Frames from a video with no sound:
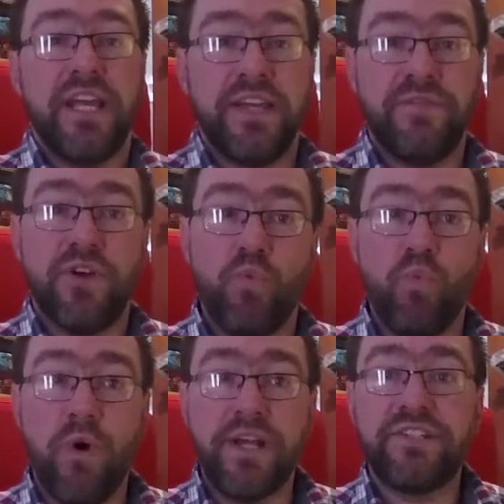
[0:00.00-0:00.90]
in that
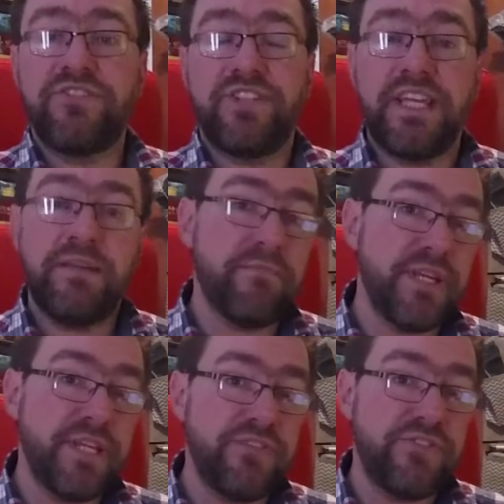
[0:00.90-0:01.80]
one team
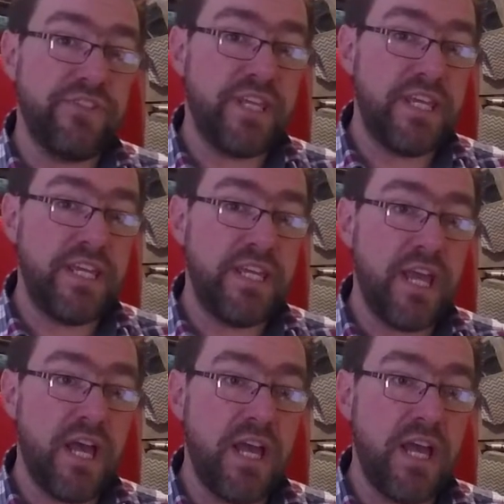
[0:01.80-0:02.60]
is the